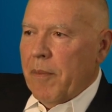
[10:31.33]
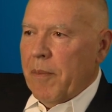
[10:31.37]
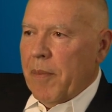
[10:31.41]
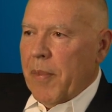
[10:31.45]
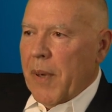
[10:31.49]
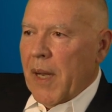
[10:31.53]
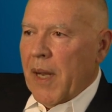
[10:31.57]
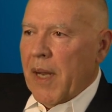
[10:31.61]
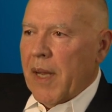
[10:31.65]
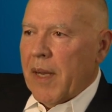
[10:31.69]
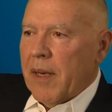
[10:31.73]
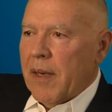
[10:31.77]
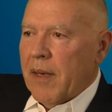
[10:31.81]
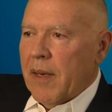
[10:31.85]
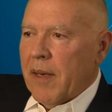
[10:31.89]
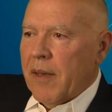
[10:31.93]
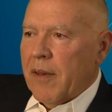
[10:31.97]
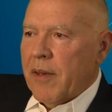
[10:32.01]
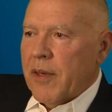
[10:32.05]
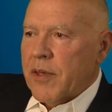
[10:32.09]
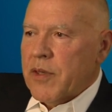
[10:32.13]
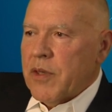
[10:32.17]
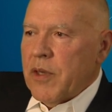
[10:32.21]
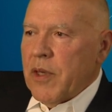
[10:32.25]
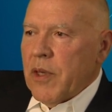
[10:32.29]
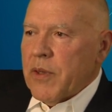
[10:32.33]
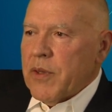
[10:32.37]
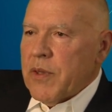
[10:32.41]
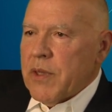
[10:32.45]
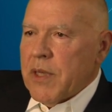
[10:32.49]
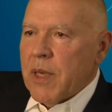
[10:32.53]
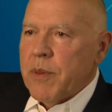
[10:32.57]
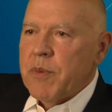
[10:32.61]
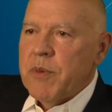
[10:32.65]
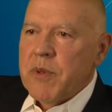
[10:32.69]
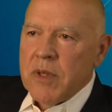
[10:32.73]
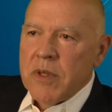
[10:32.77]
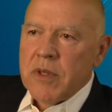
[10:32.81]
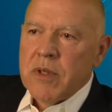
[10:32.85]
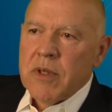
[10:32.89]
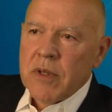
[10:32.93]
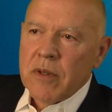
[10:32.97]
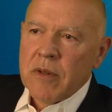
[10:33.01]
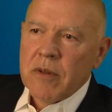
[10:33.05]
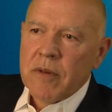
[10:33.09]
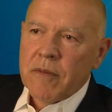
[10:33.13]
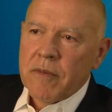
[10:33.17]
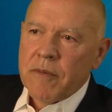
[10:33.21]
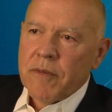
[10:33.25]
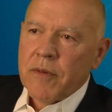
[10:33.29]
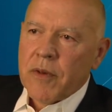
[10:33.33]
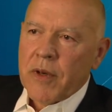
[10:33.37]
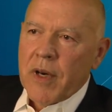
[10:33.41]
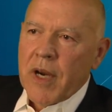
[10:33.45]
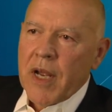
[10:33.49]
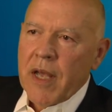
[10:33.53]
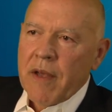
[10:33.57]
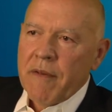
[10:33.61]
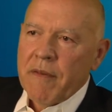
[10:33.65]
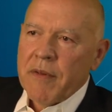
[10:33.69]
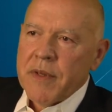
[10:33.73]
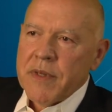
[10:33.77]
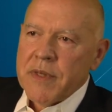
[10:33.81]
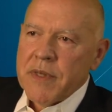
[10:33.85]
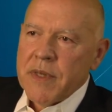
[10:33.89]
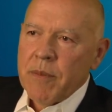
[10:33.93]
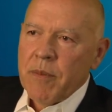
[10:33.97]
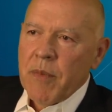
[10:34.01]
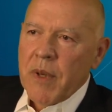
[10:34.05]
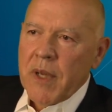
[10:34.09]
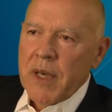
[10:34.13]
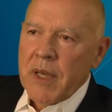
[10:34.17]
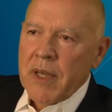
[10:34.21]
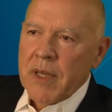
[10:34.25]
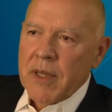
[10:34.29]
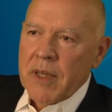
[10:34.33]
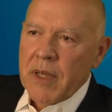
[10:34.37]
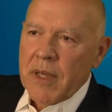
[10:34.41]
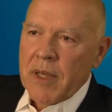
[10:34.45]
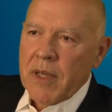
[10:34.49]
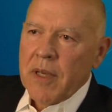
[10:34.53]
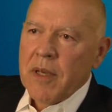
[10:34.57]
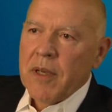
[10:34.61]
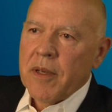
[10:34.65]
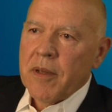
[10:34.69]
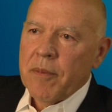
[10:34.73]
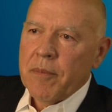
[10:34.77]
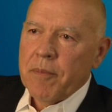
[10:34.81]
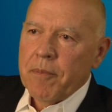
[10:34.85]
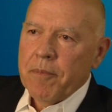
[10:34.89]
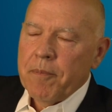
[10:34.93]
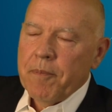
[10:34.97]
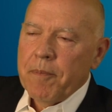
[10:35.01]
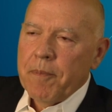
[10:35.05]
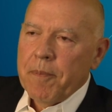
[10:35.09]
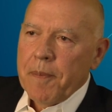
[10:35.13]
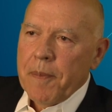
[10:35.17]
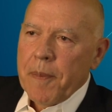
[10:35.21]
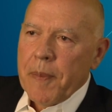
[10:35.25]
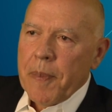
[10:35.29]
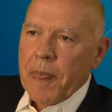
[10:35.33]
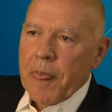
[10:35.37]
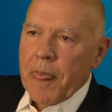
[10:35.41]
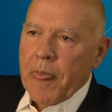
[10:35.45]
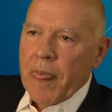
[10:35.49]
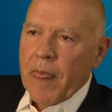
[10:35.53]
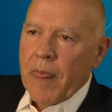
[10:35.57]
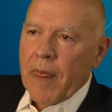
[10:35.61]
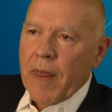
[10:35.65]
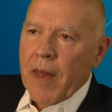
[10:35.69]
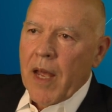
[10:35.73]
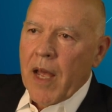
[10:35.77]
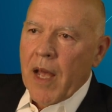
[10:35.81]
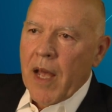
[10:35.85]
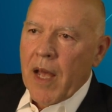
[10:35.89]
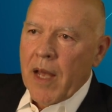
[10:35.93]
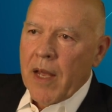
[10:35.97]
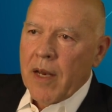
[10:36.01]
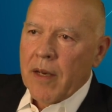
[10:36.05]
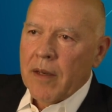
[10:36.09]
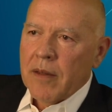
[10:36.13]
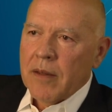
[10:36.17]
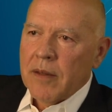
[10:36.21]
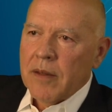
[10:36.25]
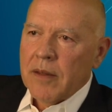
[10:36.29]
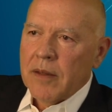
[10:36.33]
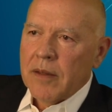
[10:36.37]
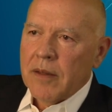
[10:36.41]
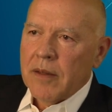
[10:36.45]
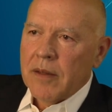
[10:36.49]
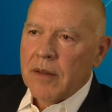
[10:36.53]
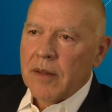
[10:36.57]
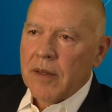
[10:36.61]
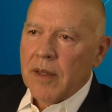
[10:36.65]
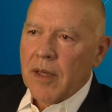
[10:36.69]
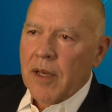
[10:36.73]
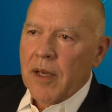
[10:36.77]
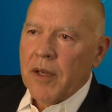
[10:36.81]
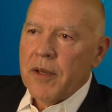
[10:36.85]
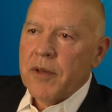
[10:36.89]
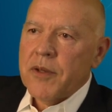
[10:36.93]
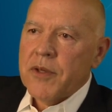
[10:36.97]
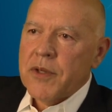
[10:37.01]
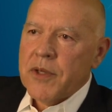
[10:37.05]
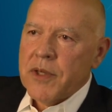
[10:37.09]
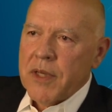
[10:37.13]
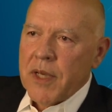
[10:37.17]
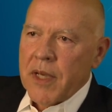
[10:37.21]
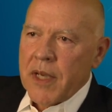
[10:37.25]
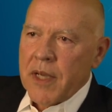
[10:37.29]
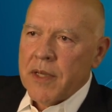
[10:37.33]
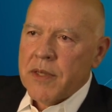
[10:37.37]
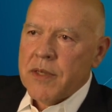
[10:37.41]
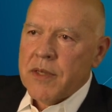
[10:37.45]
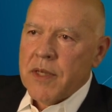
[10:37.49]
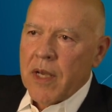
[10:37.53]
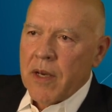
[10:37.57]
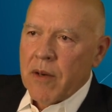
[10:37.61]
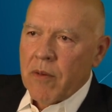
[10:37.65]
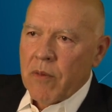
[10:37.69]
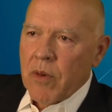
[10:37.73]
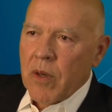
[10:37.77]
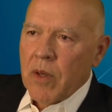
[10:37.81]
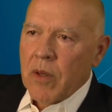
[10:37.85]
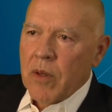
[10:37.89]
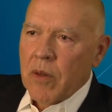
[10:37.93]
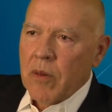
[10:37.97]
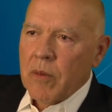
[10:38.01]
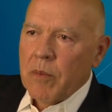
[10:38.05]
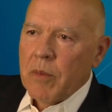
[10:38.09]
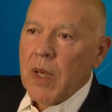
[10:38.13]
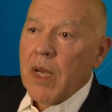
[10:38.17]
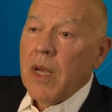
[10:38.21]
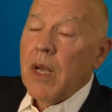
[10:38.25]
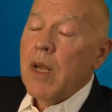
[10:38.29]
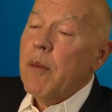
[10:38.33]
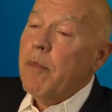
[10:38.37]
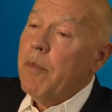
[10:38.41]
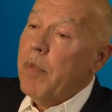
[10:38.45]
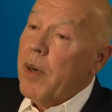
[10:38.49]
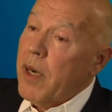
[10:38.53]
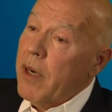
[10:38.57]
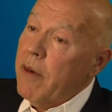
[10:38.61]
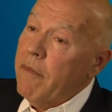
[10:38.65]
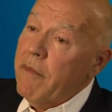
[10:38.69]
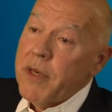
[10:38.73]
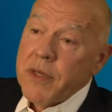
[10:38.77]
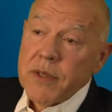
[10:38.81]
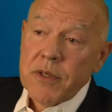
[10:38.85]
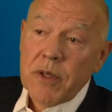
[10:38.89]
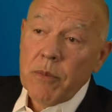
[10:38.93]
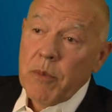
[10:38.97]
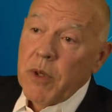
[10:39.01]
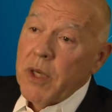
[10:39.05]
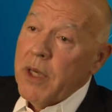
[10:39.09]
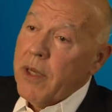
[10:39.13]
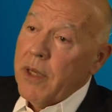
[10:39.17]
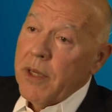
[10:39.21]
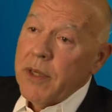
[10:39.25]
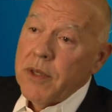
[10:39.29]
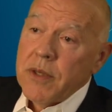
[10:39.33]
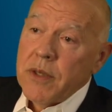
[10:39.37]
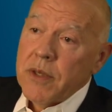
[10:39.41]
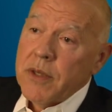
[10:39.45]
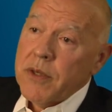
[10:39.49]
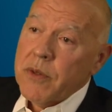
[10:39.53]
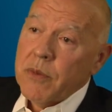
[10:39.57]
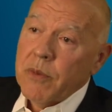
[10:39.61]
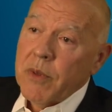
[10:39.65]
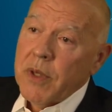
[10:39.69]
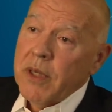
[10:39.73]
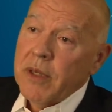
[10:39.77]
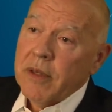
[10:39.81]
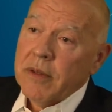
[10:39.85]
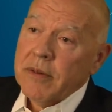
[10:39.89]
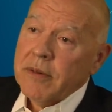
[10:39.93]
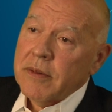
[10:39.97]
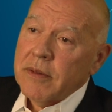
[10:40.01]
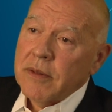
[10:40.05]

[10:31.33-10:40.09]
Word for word: but there's no substitute for having somebody at the helm that understands that role. Part of it is communication as well.